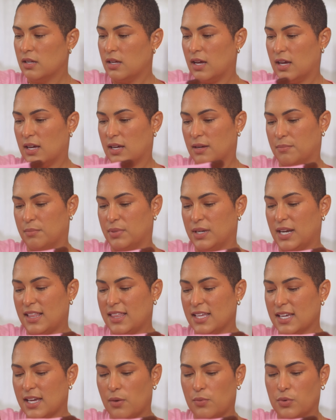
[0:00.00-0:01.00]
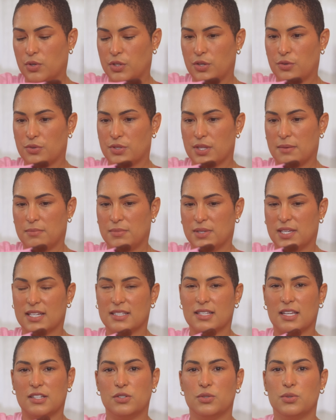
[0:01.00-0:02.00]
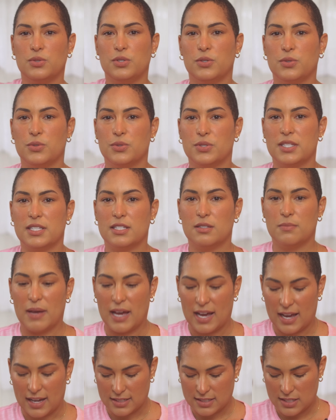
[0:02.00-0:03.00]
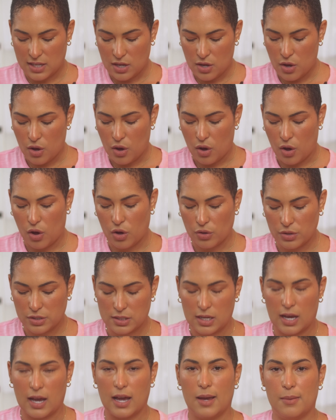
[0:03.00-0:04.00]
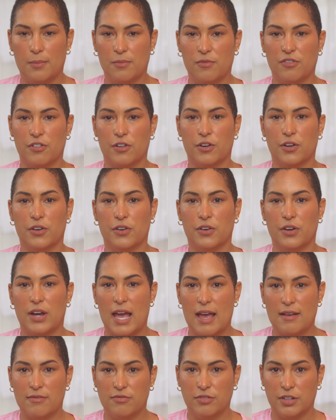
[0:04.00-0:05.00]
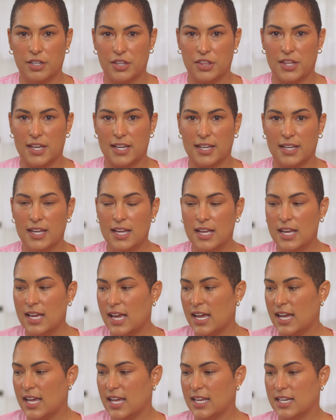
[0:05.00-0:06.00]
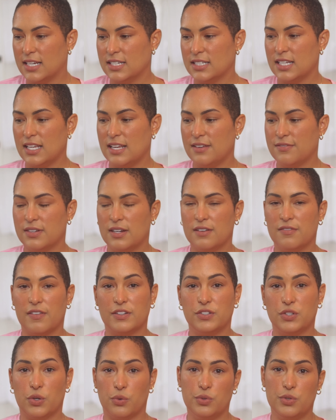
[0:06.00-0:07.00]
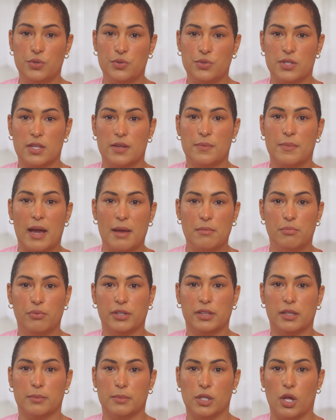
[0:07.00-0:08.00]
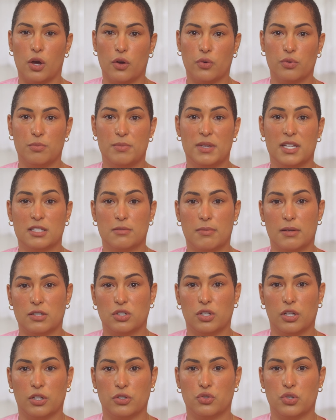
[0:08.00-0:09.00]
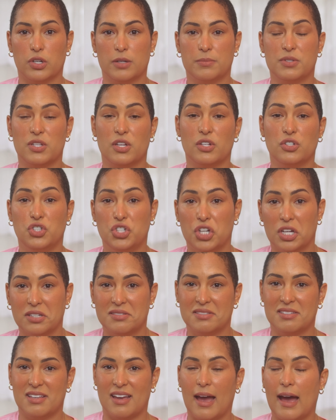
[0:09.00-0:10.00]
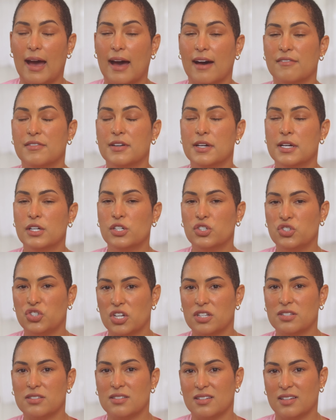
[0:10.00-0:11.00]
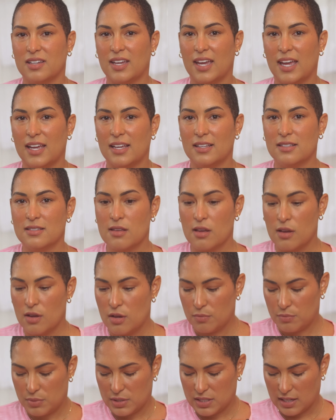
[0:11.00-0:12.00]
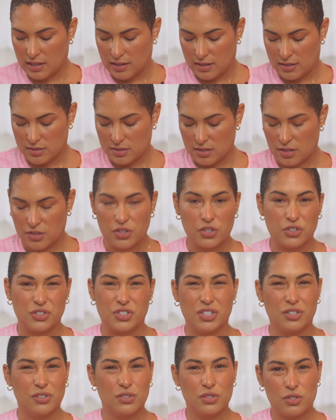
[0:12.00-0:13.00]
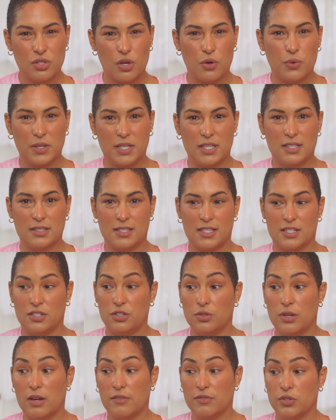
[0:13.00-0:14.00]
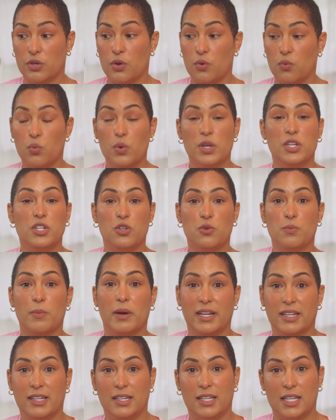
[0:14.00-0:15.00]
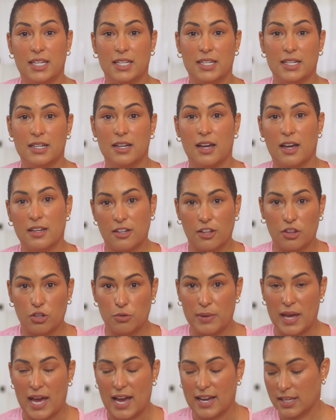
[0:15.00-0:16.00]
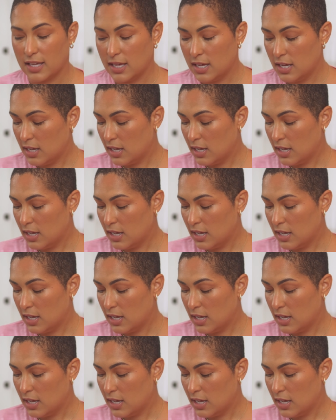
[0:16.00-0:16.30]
But I think I will use it because I do use these bags all the time for everything. And even if I don't use them, I bring them along with me, especially on trips, just to have, just in case, because they're just so easy and you never know when you might need another bag.